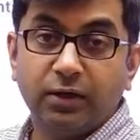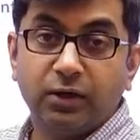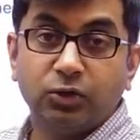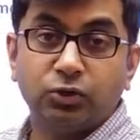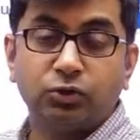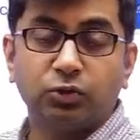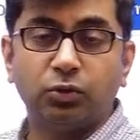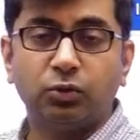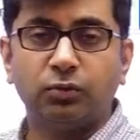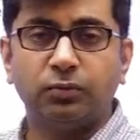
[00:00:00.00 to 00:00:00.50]

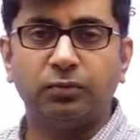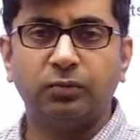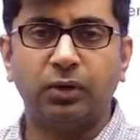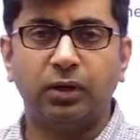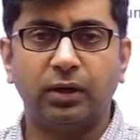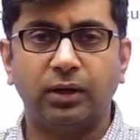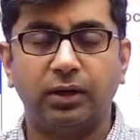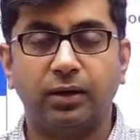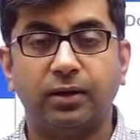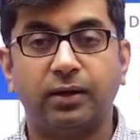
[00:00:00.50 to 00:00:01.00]

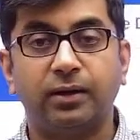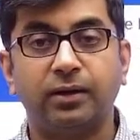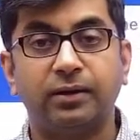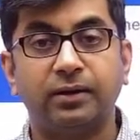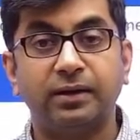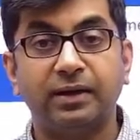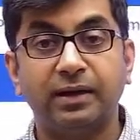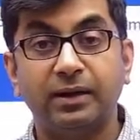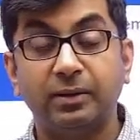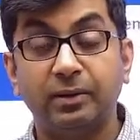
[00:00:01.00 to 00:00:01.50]
So
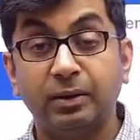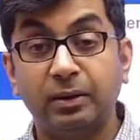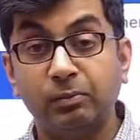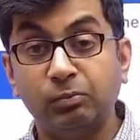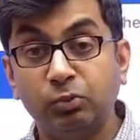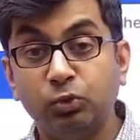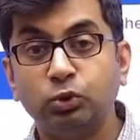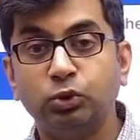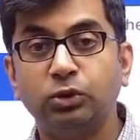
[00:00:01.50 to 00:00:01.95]
mutual